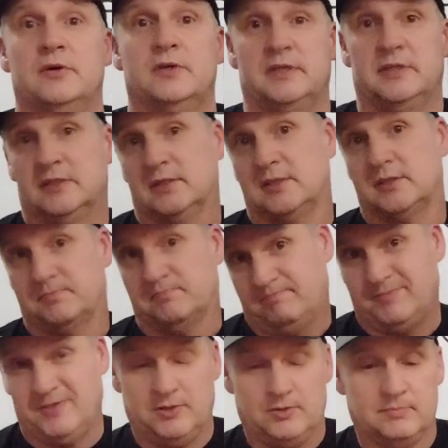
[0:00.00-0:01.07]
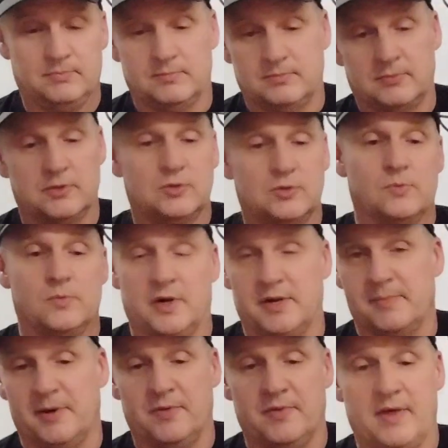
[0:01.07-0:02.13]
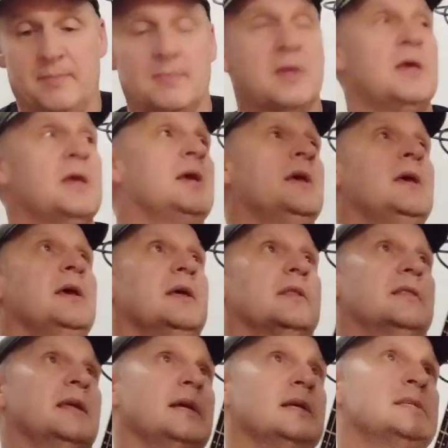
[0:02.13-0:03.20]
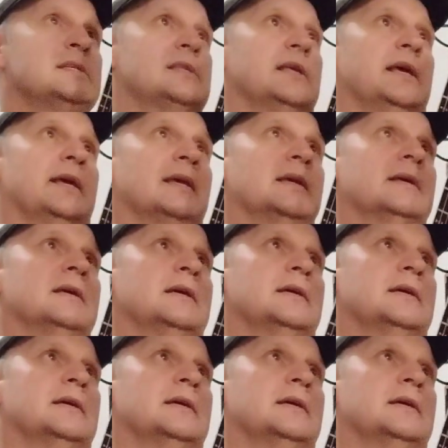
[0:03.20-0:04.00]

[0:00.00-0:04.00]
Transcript: audience. You know, don't worry about them. This thing,